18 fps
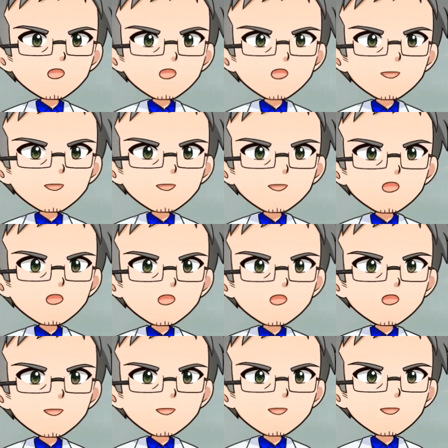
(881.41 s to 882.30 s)

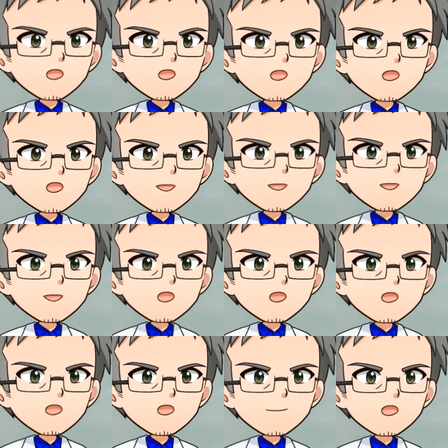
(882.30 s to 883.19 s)
devices are all
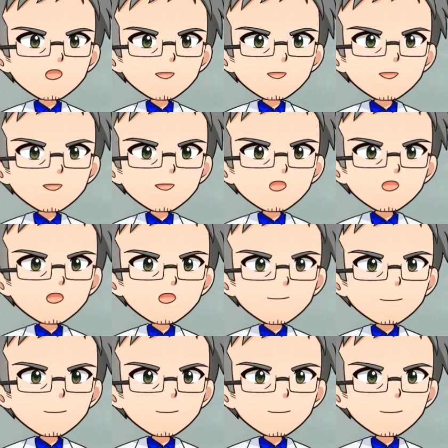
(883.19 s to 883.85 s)
output devices.